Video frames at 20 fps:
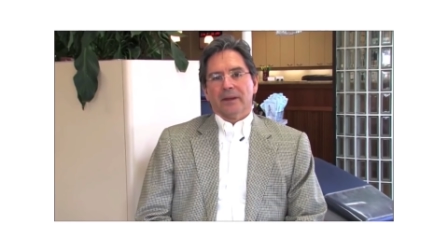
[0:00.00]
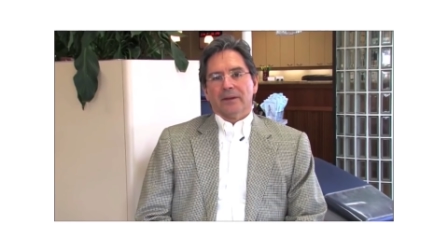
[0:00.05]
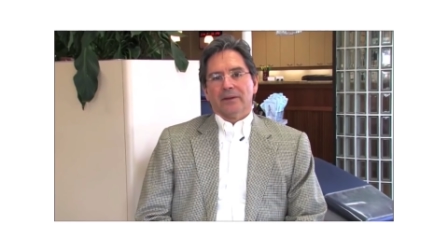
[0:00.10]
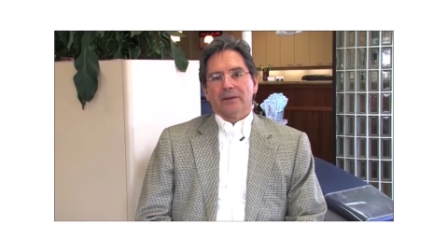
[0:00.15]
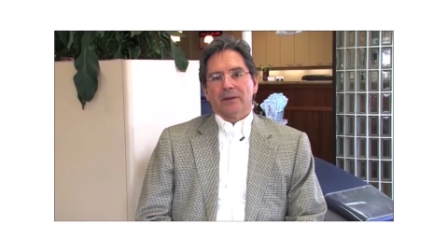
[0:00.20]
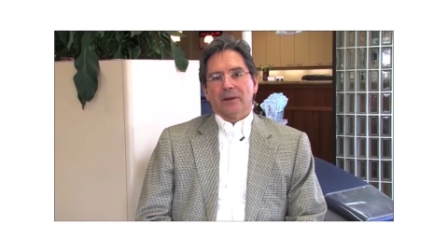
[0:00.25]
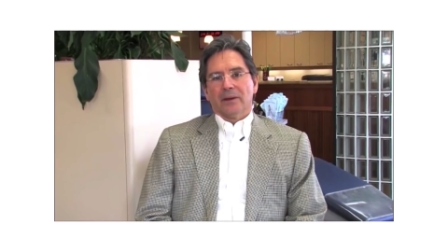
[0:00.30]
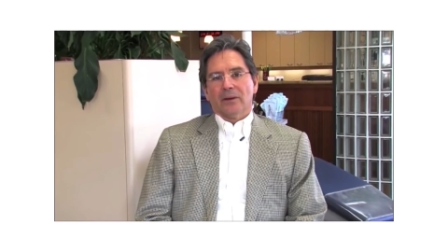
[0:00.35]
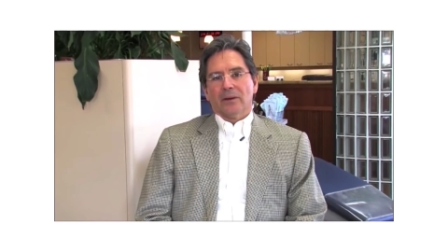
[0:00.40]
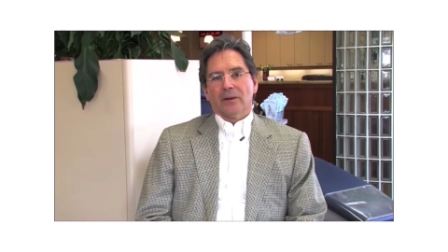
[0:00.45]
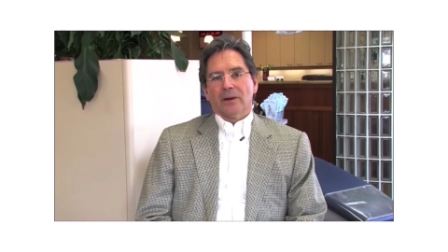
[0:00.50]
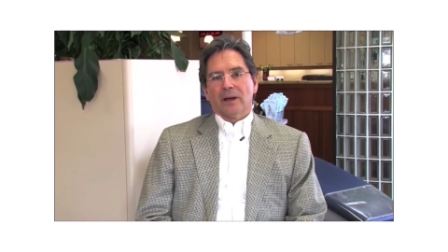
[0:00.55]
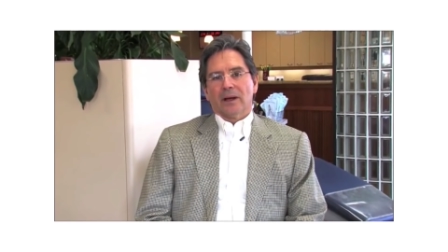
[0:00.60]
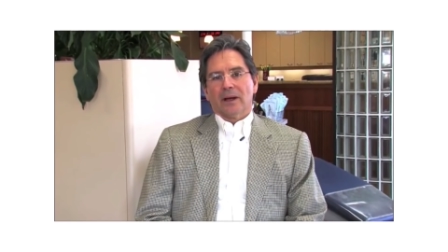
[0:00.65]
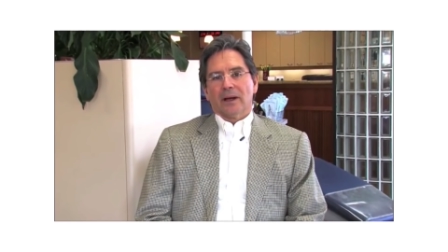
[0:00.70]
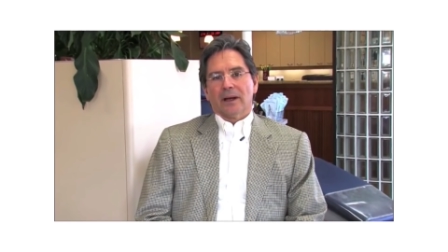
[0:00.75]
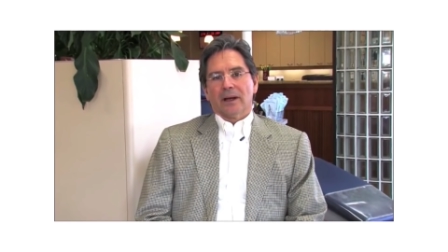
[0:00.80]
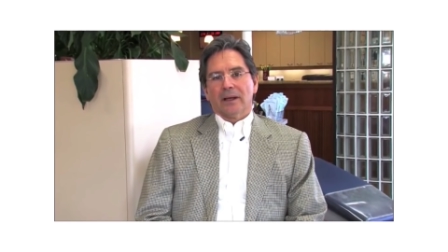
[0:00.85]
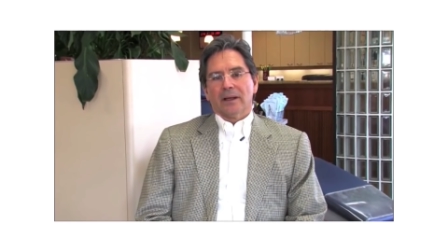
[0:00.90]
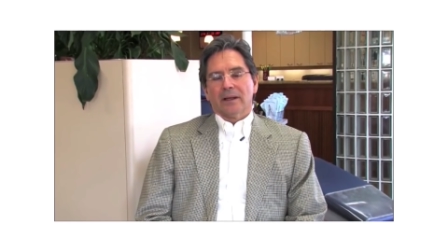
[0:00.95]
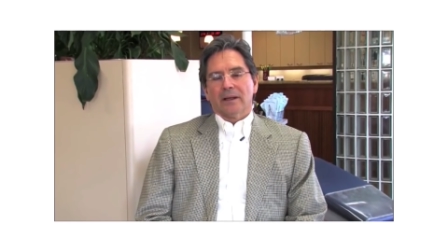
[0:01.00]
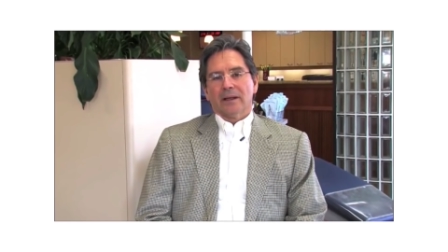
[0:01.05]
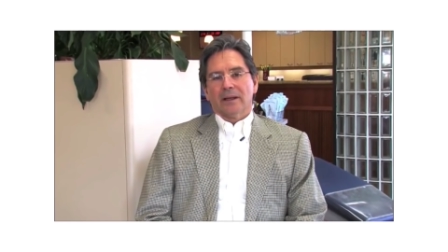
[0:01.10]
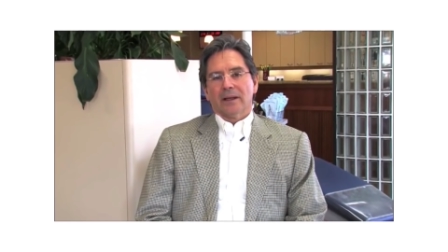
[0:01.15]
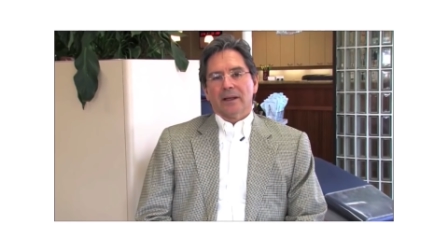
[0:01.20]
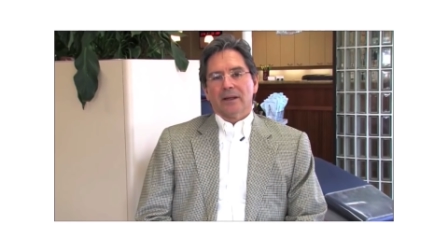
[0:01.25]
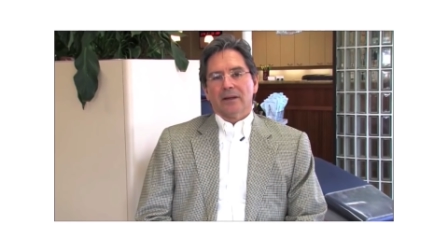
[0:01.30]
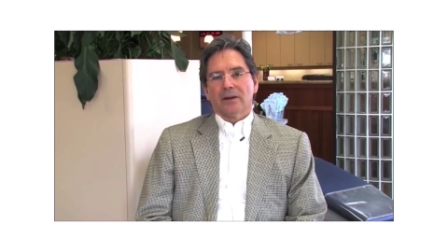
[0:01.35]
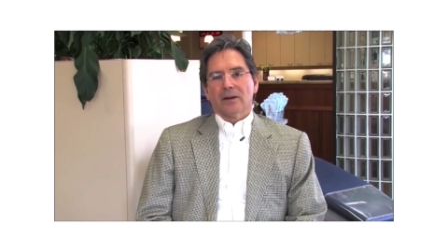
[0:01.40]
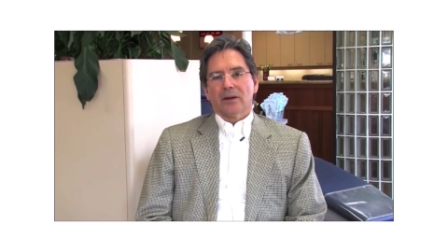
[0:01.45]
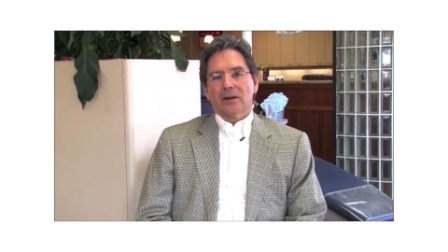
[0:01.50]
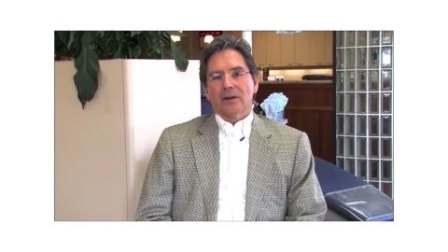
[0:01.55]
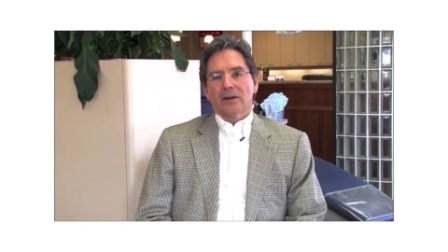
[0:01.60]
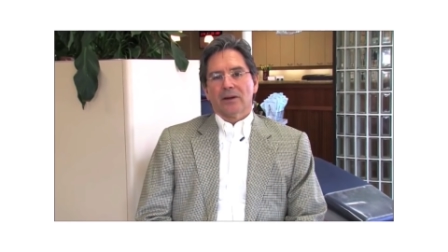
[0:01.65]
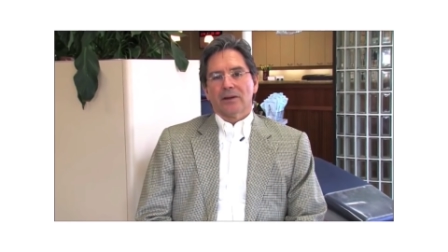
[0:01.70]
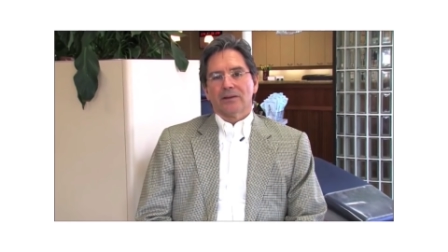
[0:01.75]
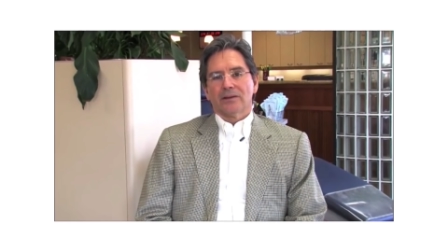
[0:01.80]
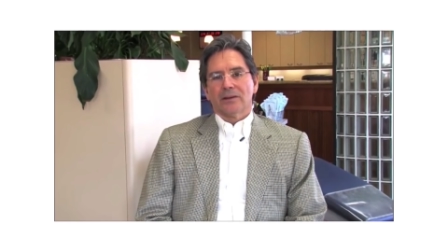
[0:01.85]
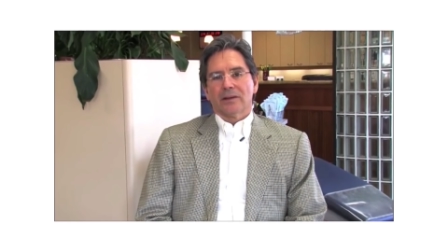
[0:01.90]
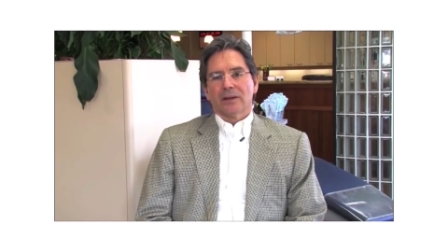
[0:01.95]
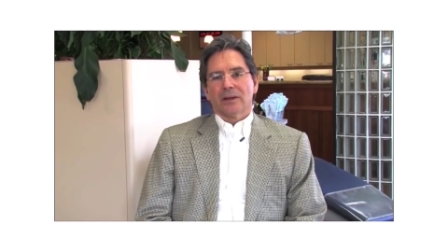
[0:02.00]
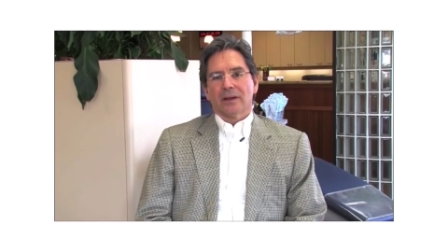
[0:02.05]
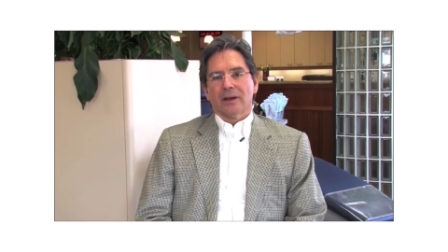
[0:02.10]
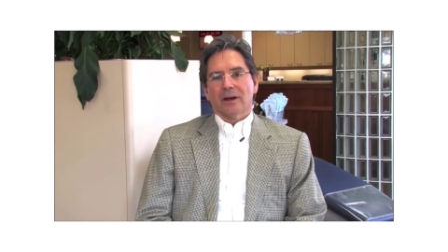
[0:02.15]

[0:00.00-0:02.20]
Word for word: So I encourage